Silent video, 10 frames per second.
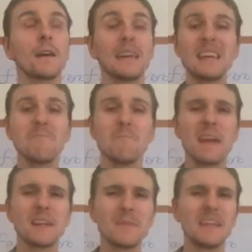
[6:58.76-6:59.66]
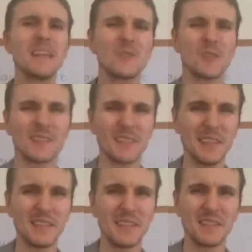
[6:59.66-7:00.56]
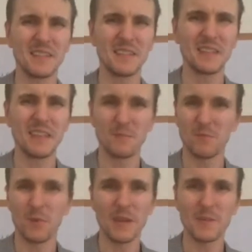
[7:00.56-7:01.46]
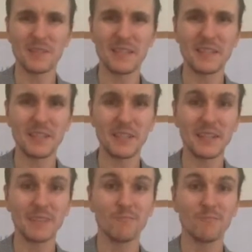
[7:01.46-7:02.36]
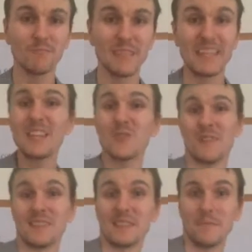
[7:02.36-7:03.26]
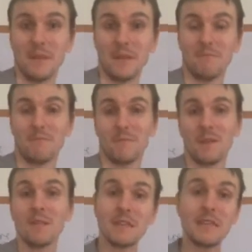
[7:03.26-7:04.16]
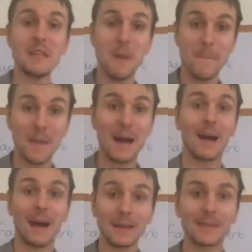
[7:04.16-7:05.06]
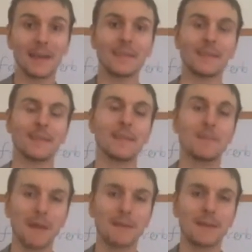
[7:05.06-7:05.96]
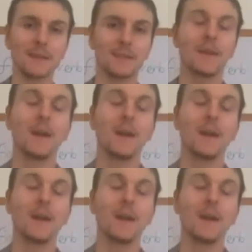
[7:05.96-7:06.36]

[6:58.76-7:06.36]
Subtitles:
He made me interested in what he was teaching. He interested me. Yeah? Il m'a intéressé. Il m'a intéressé.